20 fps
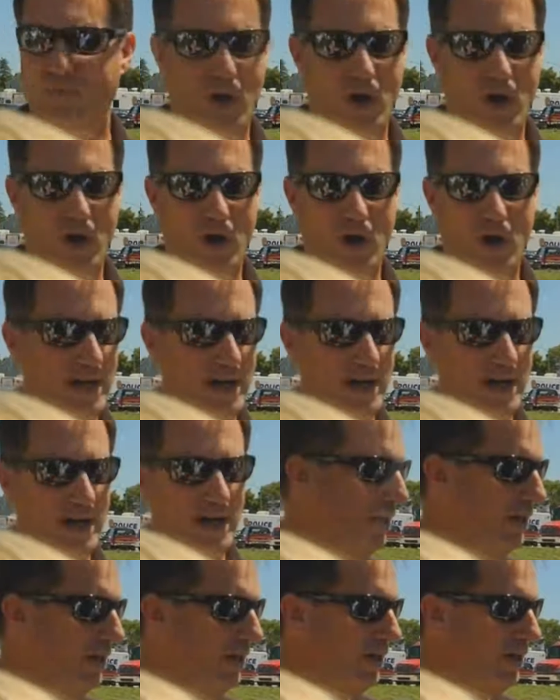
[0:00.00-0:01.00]
we're all trying to
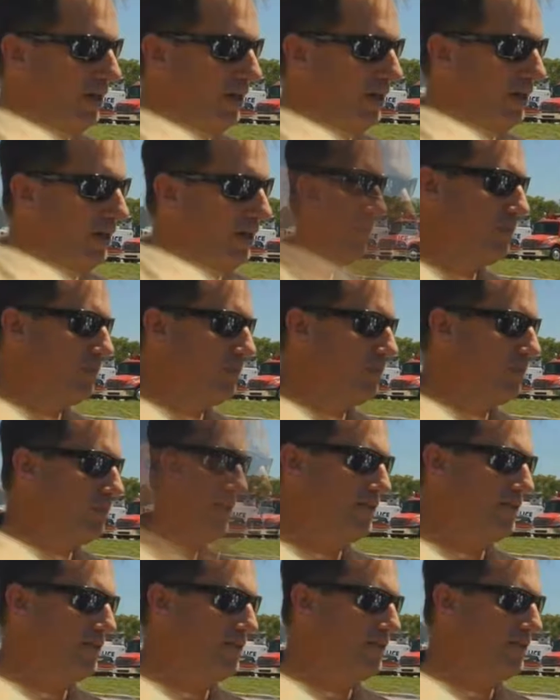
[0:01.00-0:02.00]
coordinate the
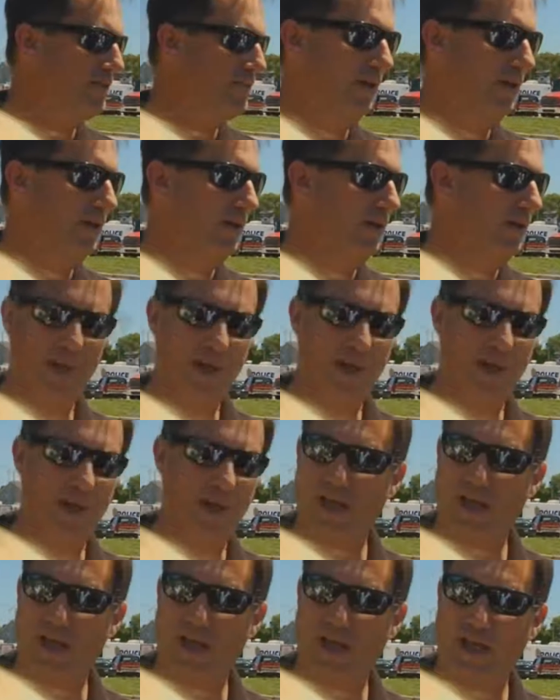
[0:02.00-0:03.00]
response here, make sure that